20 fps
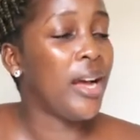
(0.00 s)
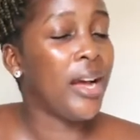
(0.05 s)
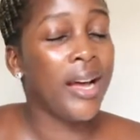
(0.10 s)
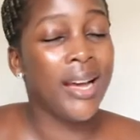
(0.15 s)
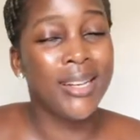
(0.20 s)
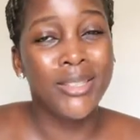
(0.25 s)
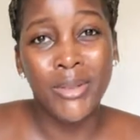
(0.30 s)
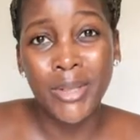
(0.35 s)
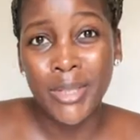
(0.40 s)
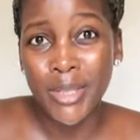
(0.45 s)
I
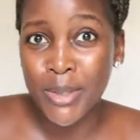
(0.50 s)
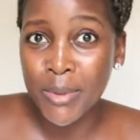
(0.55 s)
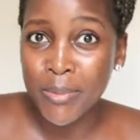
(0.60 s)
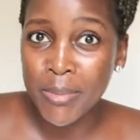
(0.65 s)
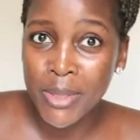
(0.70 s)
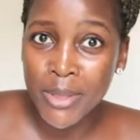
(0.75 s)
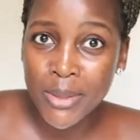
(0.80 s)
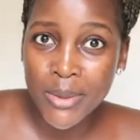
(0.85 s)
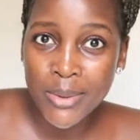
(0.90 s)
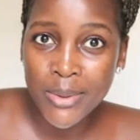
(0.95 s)
don't want it to be
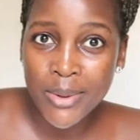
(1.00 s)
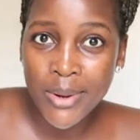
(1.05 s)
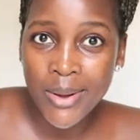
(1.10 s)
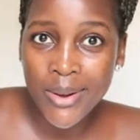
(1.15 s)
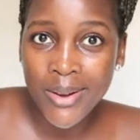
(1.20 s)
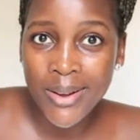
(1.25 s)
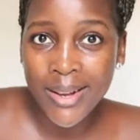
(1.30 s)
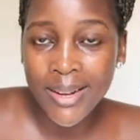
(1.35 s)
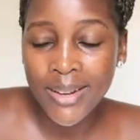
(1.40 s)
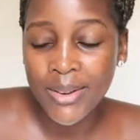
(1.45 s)
too
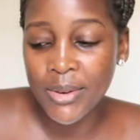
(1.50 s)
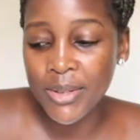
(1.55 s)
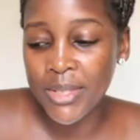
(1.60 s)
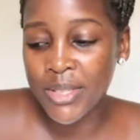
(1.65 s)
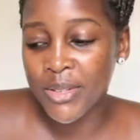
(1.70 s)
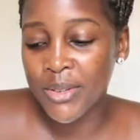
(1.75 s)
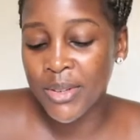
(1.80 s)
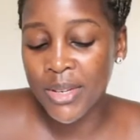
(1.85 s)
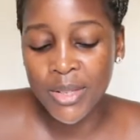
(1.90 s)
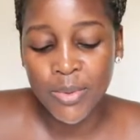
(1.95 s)
long,
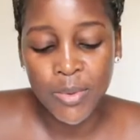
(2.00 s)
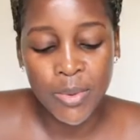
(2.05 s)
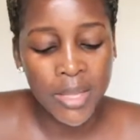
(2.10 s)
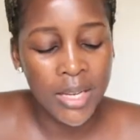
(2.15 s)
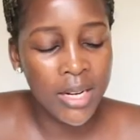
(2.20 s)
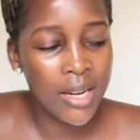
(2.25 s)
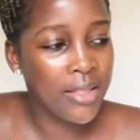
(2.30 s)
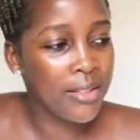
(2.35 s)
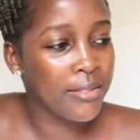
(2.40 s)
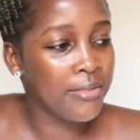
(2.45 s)
continuing it with
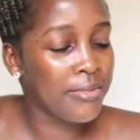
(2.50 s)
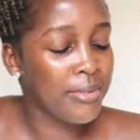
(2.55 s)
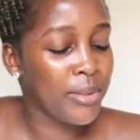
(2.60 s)
another